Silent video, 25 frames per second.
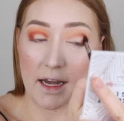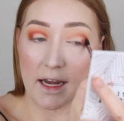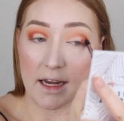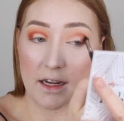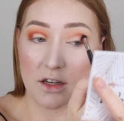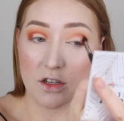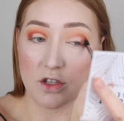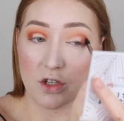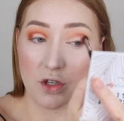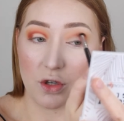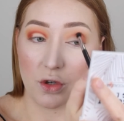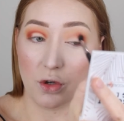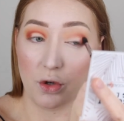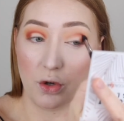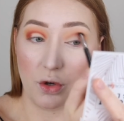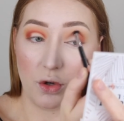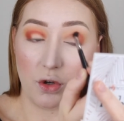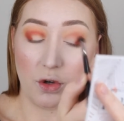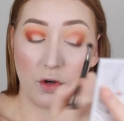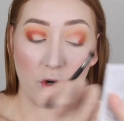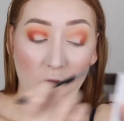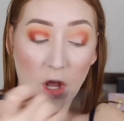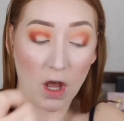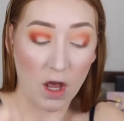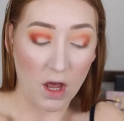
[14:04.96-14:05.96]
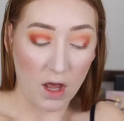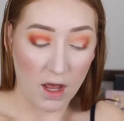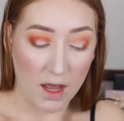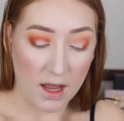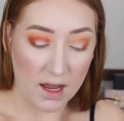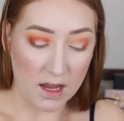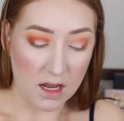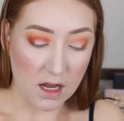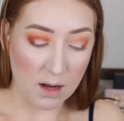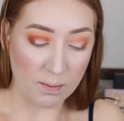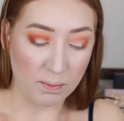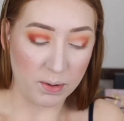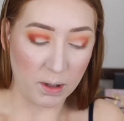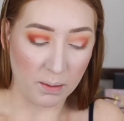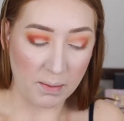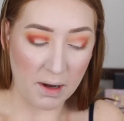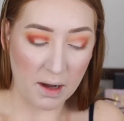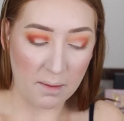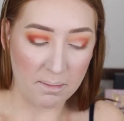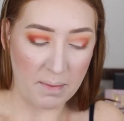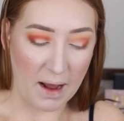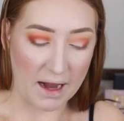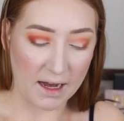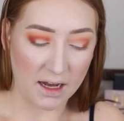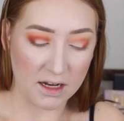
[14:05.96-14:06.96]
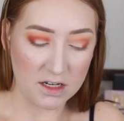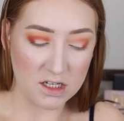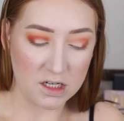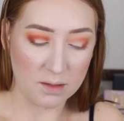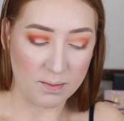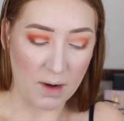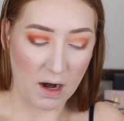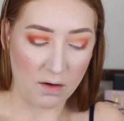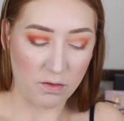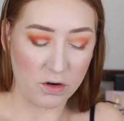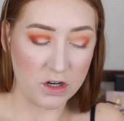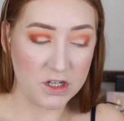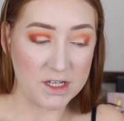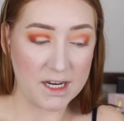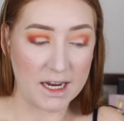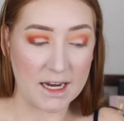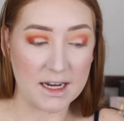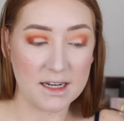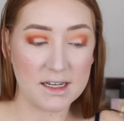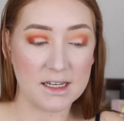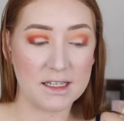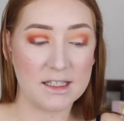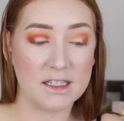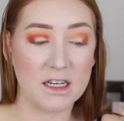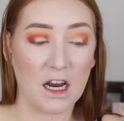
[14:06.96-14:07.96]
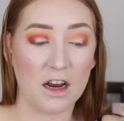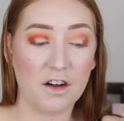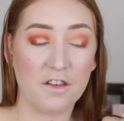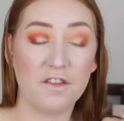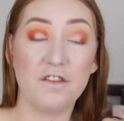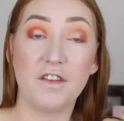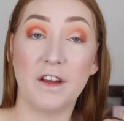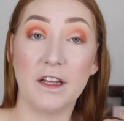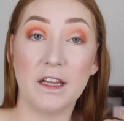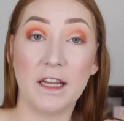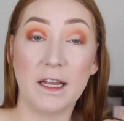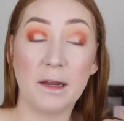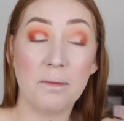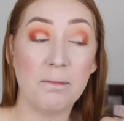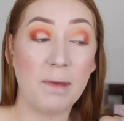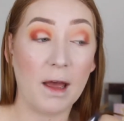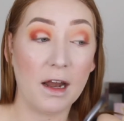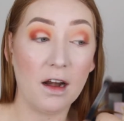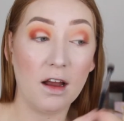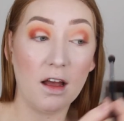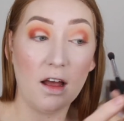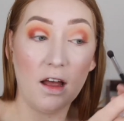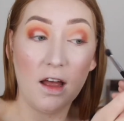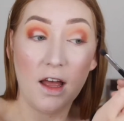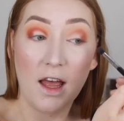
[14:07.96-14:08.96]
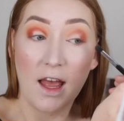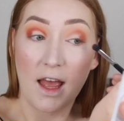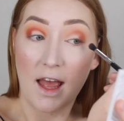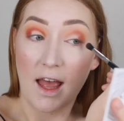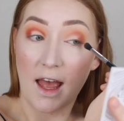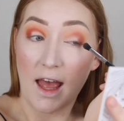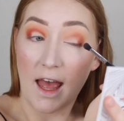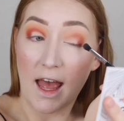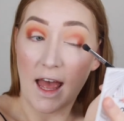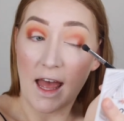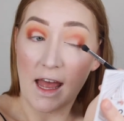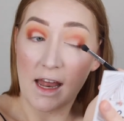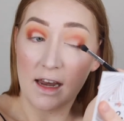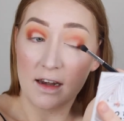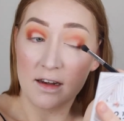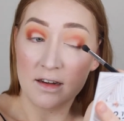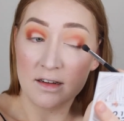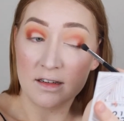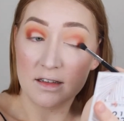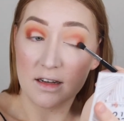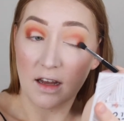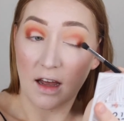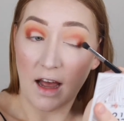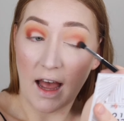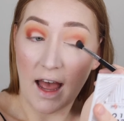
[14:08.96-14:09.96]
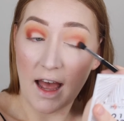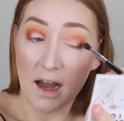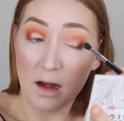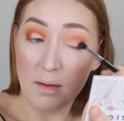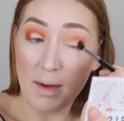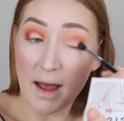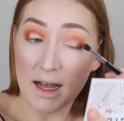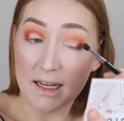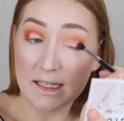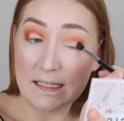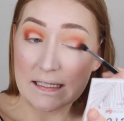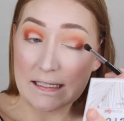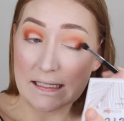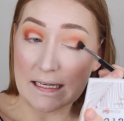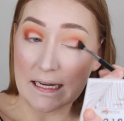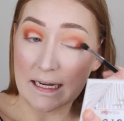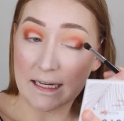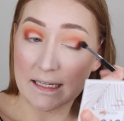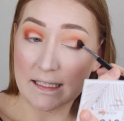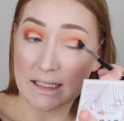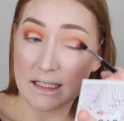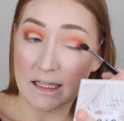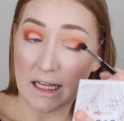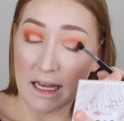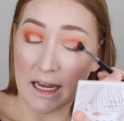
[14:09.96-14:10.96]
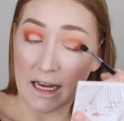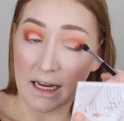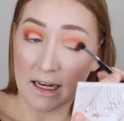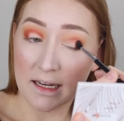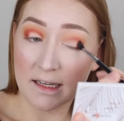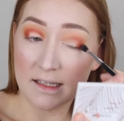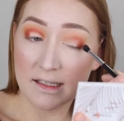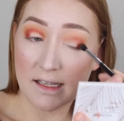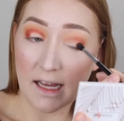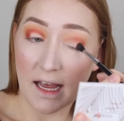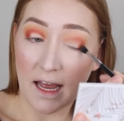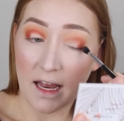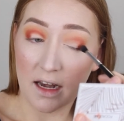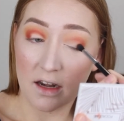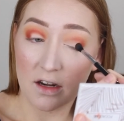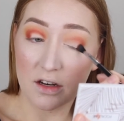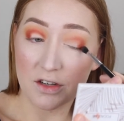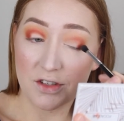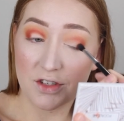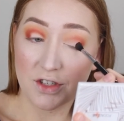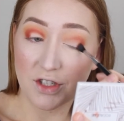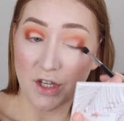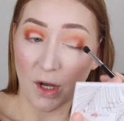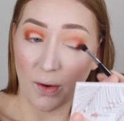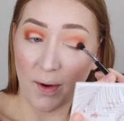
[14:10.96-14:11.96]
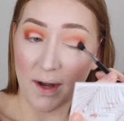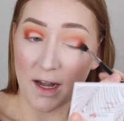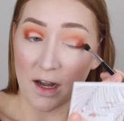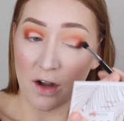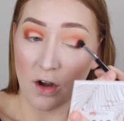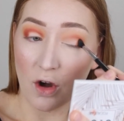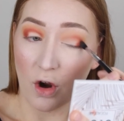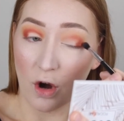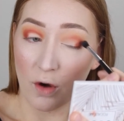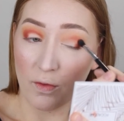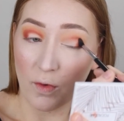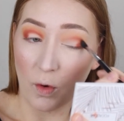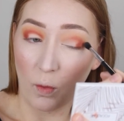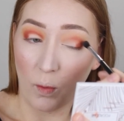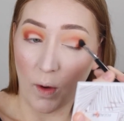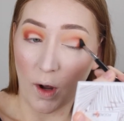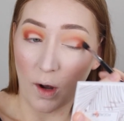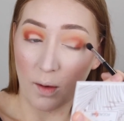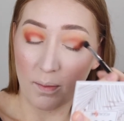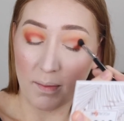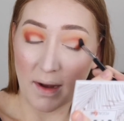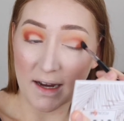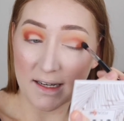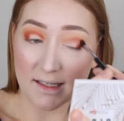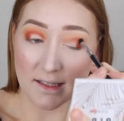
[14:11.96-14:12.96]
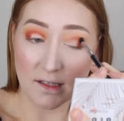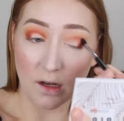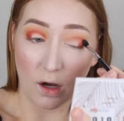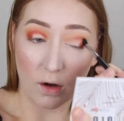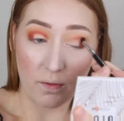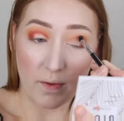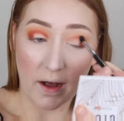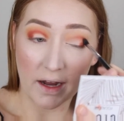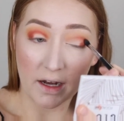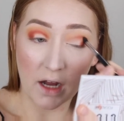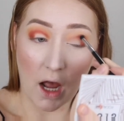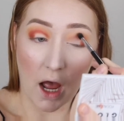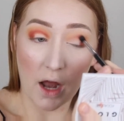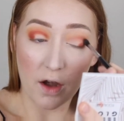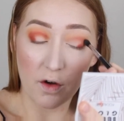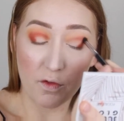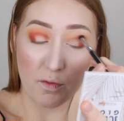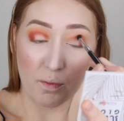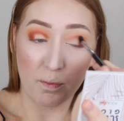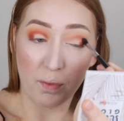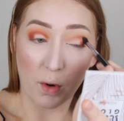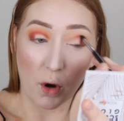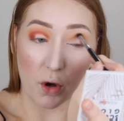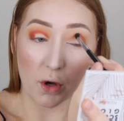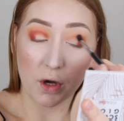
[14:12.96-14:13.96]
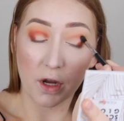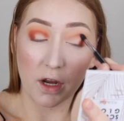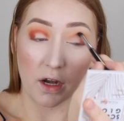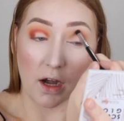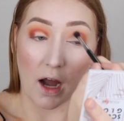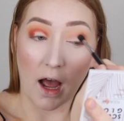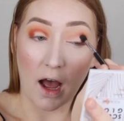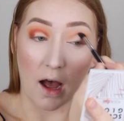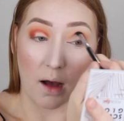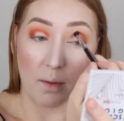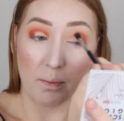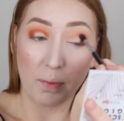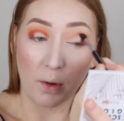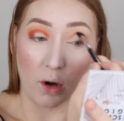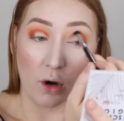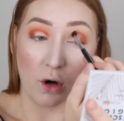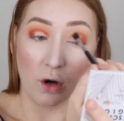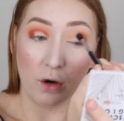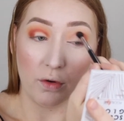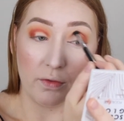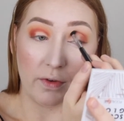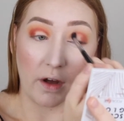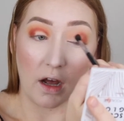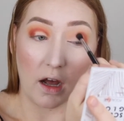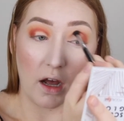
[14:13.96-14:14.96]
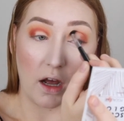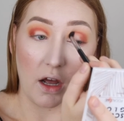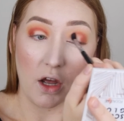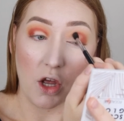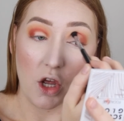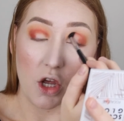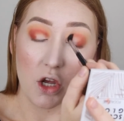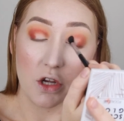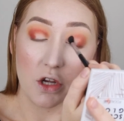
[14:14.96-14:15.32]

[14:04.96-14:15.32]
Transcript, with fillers: need to implement back into my routine to start feeling better. And I had about 6 things, and so I didn't overwhelm myself. I kind of broke it up over